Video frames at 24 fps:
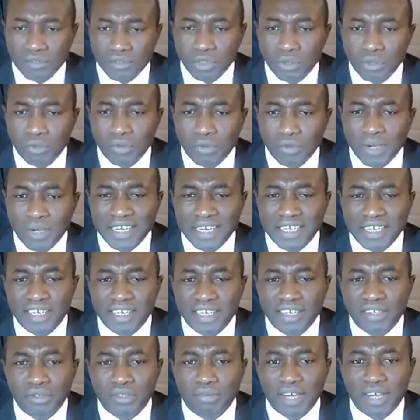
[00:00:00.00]
did you
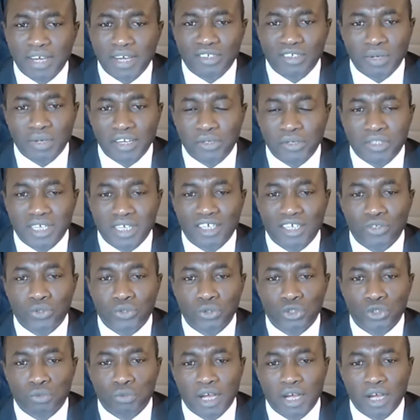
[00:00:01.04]
think he
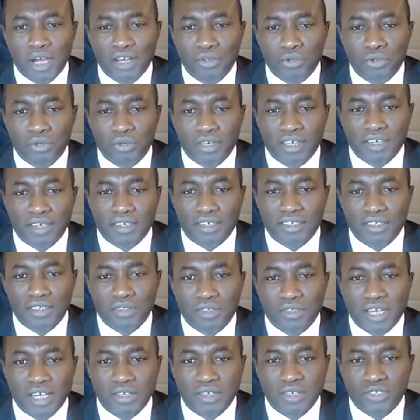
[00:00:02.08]
chose Banjul then?
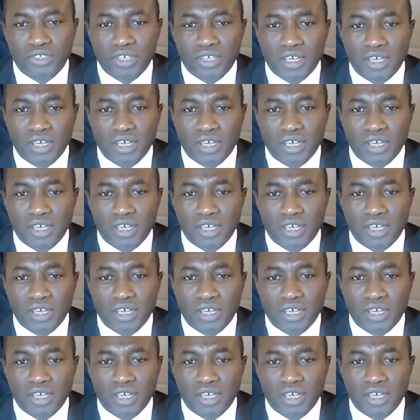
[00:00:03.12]
Are you saying?